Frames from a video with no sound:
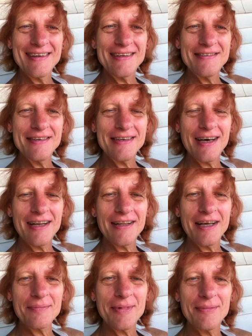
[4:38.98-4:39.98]
because he kind of
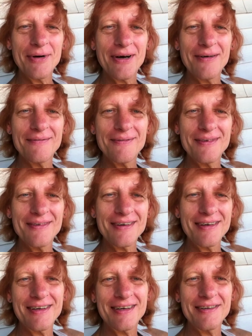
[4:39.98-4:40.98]
like my mom
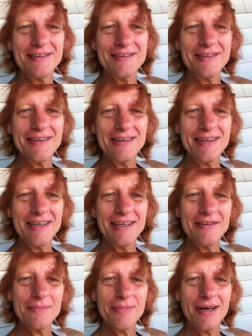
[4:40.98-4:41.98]
because
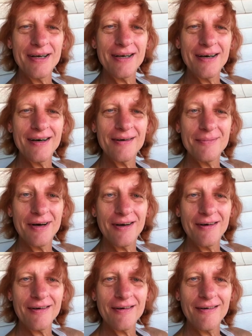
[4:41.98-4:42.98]
he's my uh, my
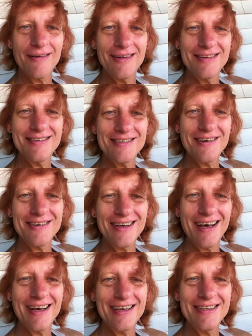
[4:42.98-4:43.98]
uncle. so
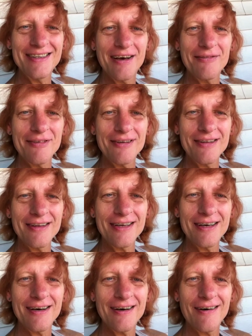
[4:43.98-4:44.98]
yeah, he
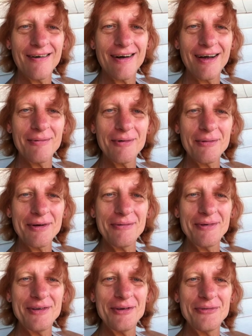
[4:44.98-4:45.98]
definitely uh, all right. What
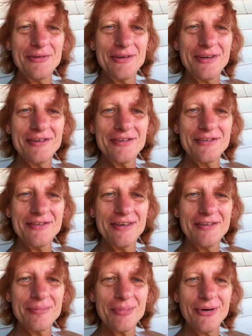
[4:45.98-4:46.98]
can we do for this
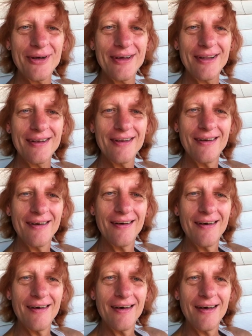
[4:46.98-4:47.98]
this Brit?
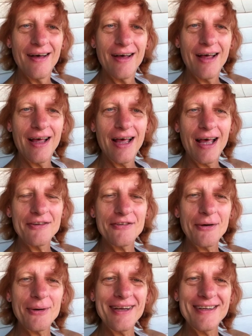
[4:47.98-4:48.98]

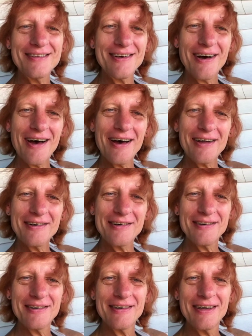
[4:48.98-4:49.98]
so he taught
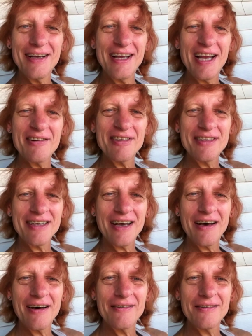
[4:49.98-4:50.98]
her everything
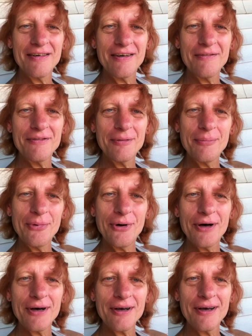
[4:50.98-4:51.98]
out of the
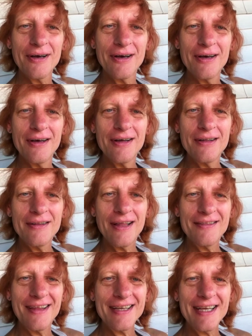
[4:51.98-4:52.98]
book
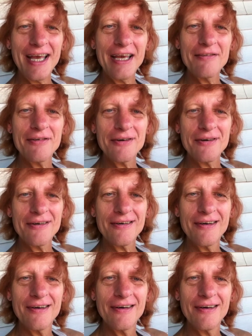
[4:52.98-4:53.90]
that they gave her